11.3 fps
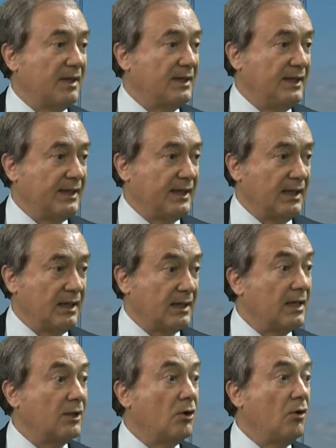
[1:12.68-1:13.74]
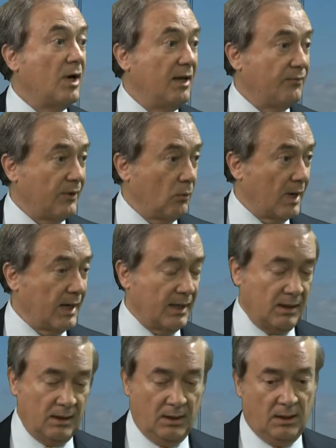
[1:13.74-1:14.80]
material, can go everywhere.